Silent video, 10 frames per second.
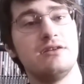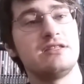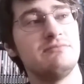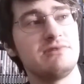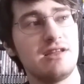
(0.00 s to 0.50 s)

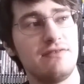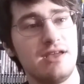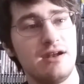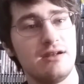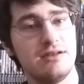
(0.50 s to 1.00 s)
some stuff to
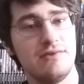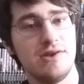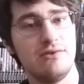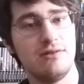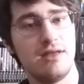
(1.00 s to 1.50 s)
get on
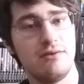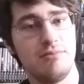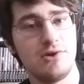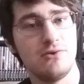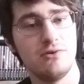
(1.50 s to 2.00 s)
DVD that would
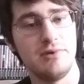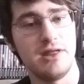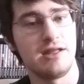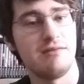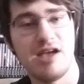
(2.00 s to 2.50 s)
be cool would be
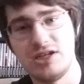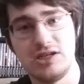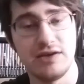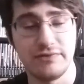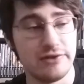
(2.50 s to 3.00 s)
like The
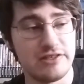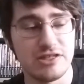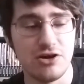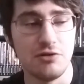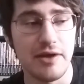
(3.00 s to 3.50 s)
Magic Gift of the
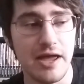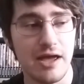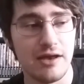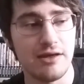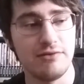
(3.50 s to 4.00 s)

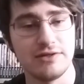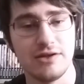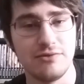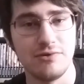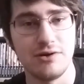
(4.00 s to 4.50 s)
Snowman. That was
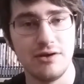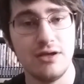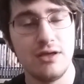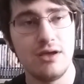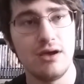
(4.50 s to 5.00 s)
another one.
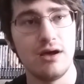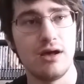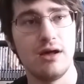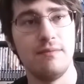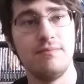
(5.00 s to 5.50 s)

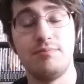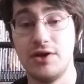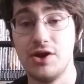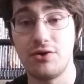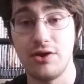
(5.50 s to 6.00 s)

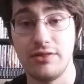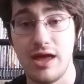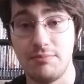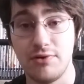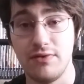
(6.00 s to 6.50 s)
Pinocchio and the
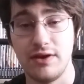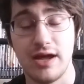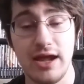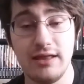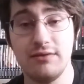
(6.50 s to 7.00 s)
Emperor of the
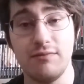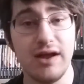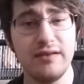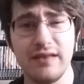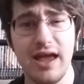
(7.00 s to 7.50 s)
Night. Why
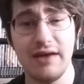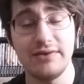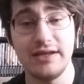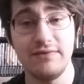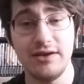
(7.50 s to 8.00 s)
doesn't that have a
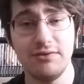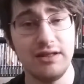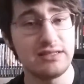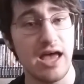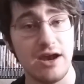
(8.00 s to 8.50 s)
DVD
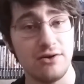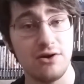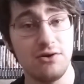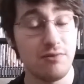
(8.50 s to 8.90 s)
release? I don't know.